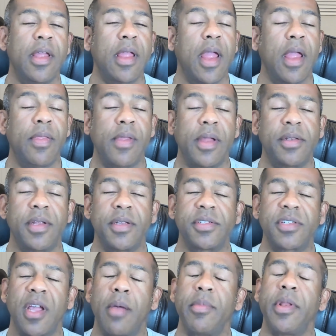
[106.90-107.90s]
and that does
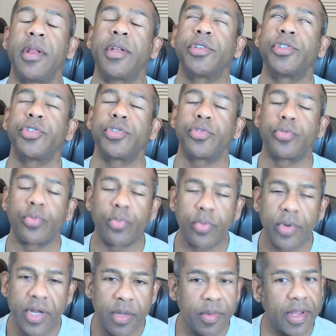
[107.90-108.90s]
come in
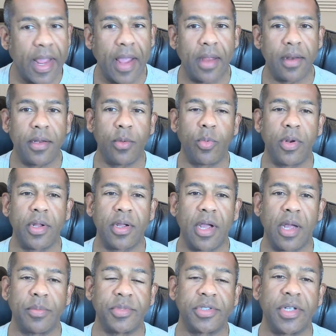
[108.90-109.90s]
extremely handy when it
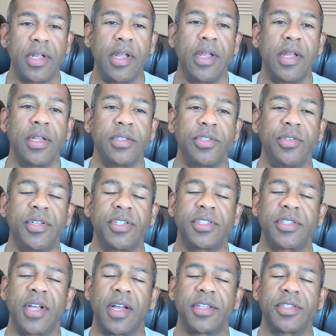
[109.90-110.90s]
comes to
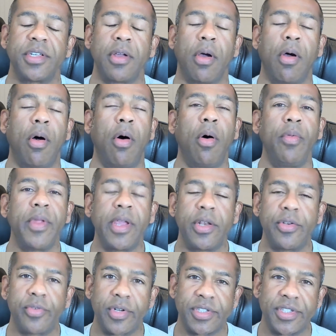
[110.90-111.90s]
discussing all the
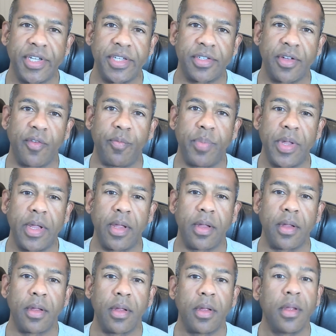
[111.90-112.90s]
intricacies of
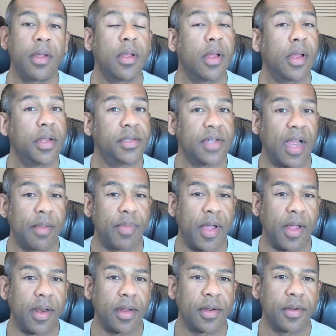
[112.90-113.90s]
being a
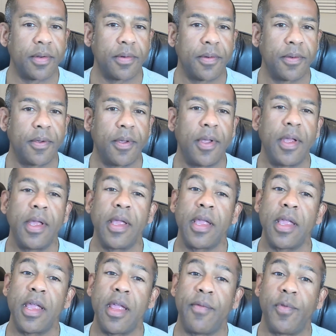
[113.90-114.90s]
diabetic.
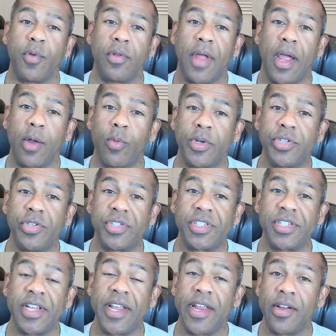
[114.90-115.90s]
If you like what you
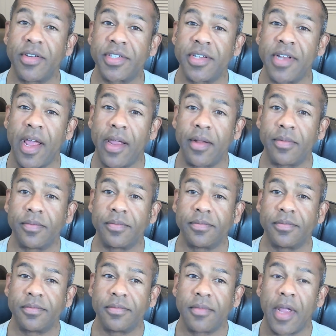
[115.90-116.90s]
see here today
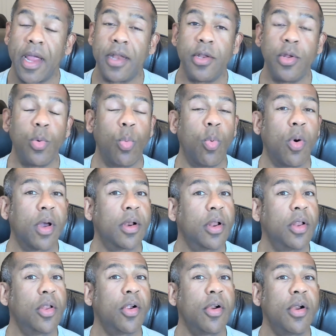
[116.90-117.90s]
and you want to
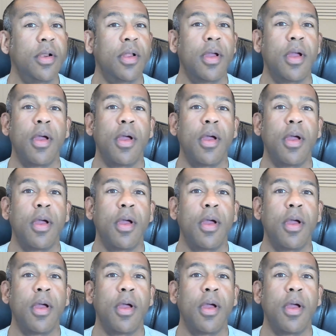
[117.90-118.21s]
learn